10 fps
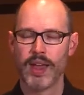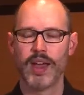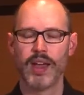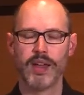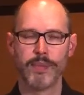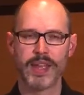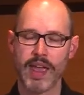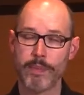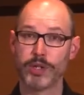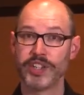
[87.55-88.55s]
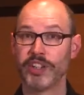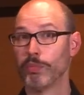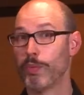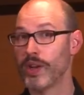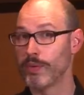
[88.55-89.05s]
um, at that
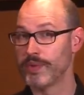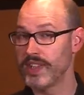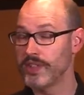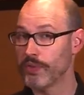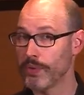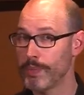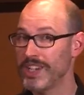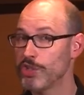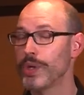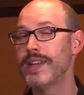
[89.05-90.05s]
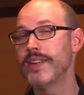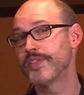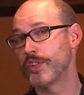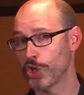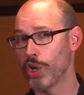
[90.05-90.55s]
particular point, it was easier for me to treat it
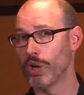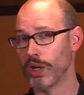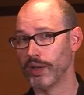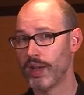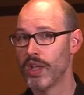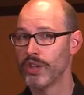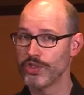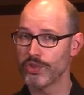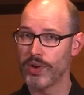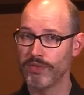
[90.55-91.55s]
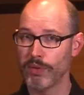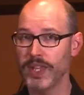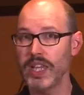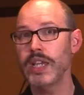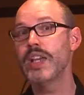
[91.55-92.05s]
as a turn, just going
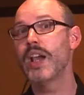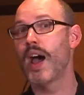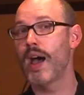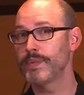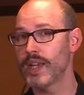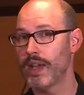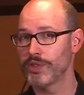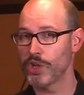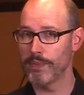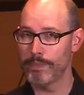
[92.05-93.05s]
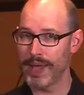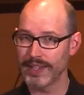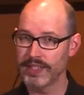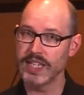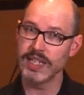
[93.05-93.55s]
from E up to F sharp,
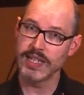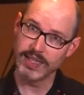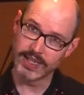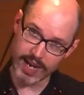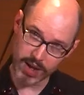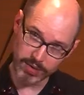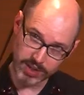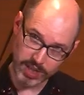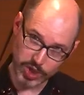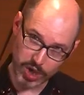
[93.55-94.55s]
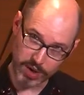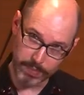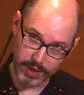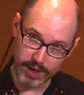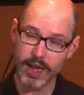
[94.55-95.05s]
back to E, down to D
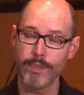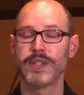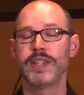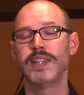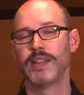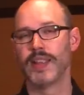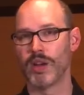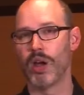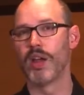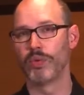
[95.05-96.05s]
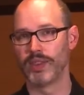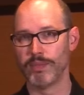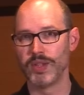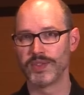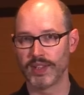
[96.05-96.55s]
sharp, up to E, and then on with
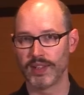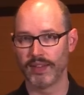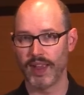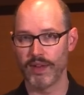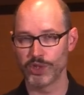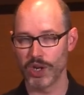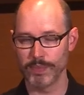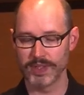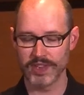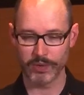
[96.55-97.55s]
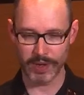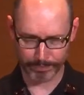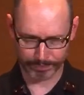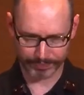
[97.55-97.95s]
the music, F sharp, etc.